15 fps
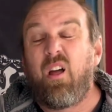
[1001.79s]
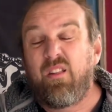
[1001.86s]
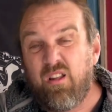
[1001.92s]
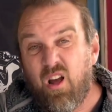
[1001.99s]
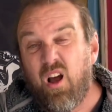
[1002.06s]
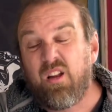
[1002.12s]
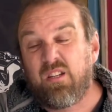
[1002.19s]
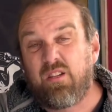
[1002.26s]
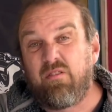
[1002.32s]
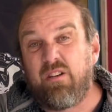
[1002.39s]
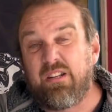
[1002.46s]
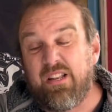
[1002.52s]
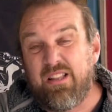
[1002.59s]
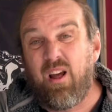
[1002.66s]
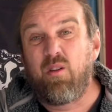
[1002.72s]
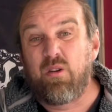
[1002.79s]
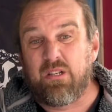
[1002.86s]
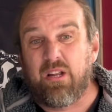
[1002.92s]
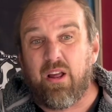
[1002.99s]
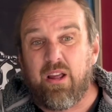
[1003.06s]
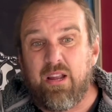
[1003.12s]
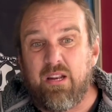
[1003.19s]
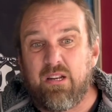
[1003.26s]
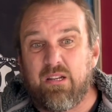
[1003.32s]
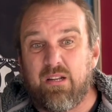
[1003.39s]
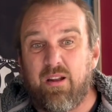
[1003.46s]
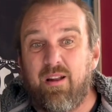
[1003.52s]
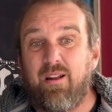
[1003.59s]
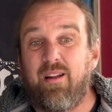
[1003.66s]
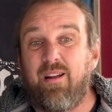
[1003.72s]
The answer is, in those
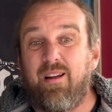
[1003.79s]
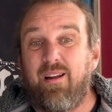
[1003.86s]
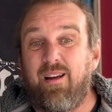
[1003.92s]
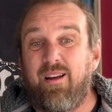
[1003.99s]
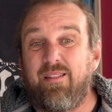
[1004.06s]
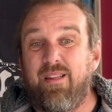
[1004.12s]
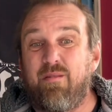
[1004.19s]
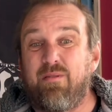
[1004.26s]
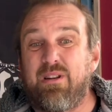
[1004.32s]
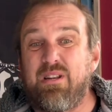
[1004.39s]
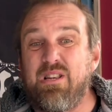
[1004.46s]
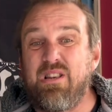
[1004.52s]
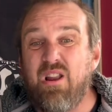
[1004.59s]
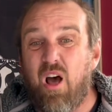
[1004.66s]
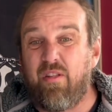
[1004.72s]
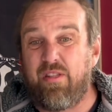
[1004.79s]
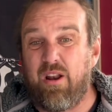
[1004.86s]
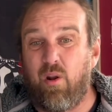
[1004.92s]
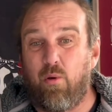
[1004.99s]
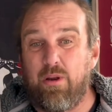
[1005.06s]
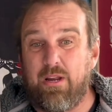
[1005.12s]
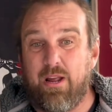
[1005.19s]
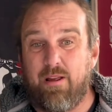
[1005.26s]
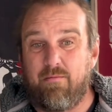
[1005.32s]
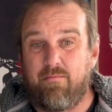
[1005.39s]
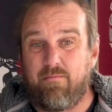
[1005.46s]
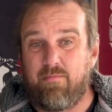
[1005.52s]
days, there was nothing like it.